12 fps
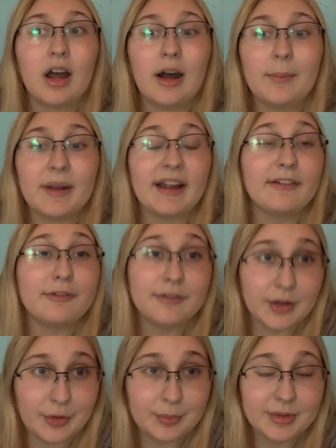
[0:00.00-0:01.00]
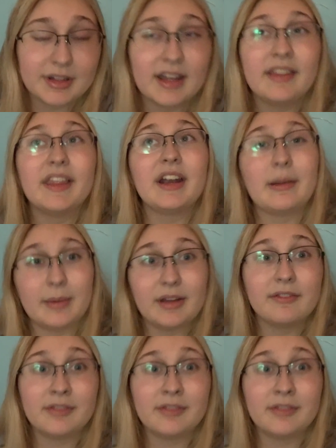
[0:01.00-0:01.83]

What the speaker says: that I have filmed. And then I'm going